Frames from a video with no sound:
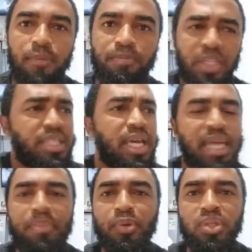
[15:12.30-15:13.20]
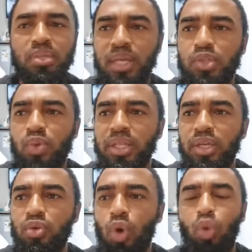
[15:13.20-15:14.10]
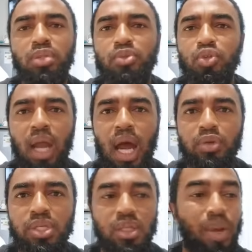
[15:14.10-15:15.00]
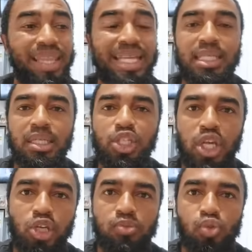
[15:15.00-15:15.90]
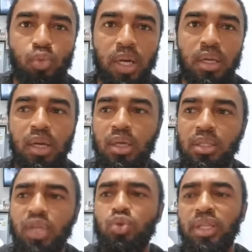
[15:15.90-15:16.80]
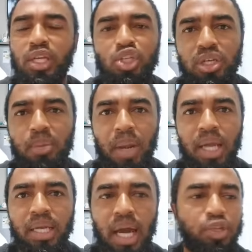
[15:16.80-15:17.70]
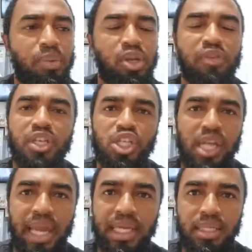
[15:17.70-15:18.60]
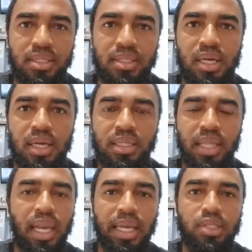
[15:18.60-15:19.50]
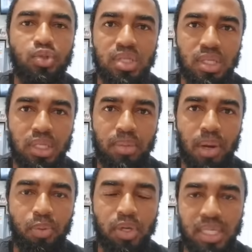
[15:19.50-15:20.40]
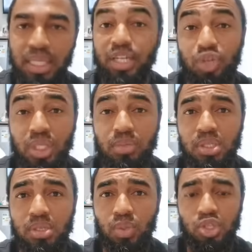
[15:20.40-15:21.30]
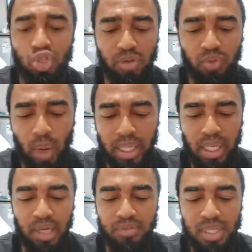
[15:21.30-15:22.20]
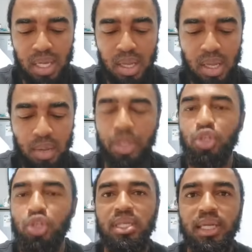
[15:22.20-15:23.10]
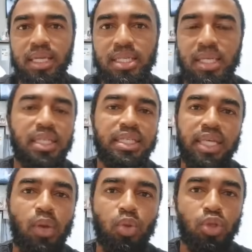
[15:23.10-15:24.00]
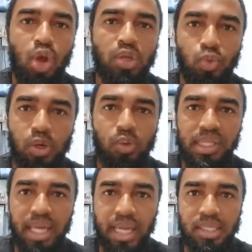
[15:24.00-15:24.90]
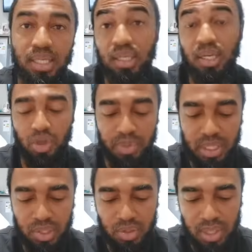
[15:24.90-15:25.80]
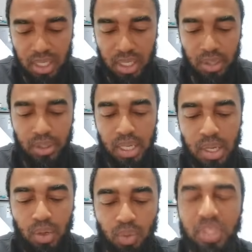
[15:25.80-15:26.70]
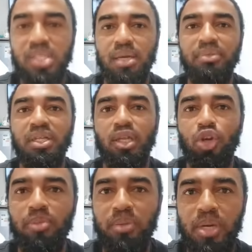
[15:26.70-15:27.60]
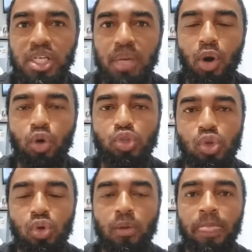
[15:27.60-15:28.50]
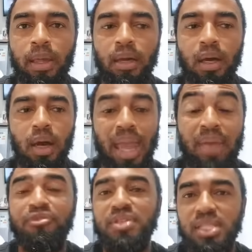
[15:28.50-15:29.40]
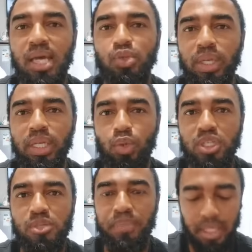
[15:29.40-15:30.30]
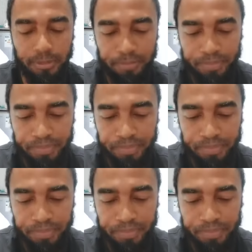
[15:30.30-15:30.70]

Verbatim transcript: The DA is happy with them. That's why they don't hold him to account the way they did Jacob Zuma. That's why they turn a blind eye to many of the shenanigans that are linked to Cyril Ramaphosa and they treat him with, with soft white gloves. But John Steenhuisen said the DA will not work with the ANC and they're committing to that now, which is something that Herman Mashaba also uh, emphasized when he was speaking.